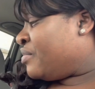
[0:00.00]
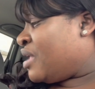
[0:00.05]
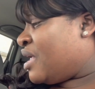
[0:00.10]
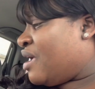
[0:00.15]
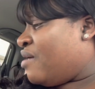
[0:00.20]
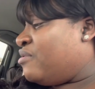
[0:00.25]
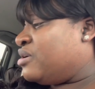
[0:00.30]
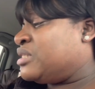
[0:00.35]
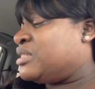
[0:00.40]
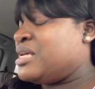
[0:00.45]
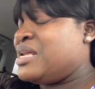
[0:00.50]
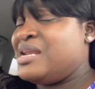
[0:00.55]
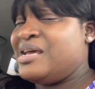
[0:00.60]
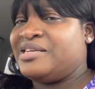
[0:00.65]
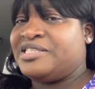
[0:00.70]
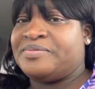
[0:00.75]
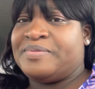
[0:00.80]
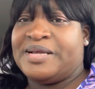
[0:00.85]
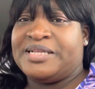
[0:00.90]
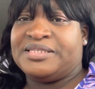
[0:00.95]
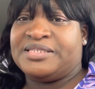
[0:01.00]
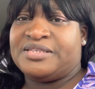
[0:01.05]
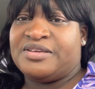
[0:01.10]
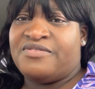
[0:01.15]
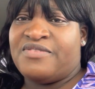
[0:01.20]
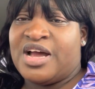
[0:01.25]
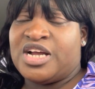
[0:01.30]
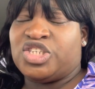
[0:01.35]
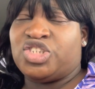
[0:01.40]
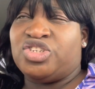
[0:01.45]
It was
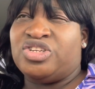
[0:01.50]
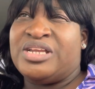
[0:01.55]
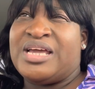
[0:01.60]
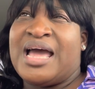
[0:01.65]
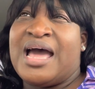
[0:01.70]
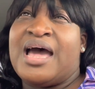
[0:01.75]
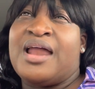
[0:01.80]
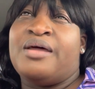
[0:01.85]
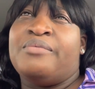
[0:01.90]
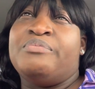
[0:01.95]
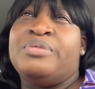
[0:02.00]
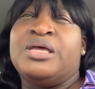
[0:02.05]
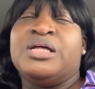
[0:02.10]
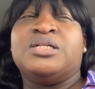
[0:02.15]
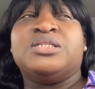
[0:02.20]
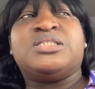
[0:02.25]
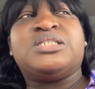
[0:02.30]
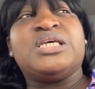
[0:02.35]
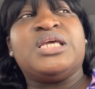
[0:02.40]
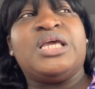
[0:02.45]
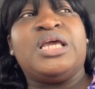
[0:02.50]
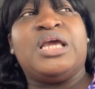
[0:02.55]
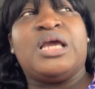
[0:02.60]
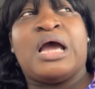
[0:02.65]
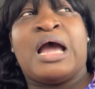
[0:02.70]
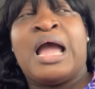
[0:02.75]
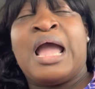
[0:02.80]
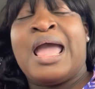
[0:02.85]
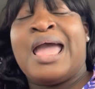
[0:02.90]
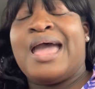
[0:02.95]
inexpensive, actually. I had a BLT
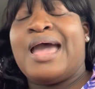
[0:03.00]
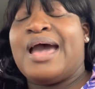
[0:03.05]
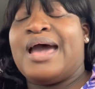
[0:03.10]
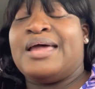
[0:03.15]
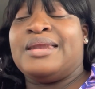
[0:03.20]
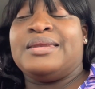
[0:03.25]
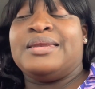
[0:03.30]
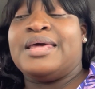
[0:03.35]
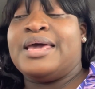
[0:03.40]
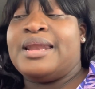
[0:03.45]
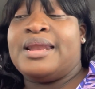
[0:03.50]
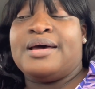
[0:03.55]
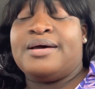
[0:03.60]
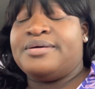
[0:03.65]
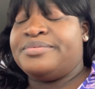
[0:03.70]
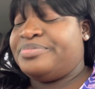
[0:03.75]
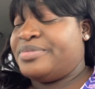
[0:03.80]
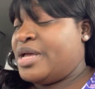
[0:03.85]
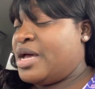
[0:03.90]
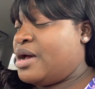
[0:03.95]
and then I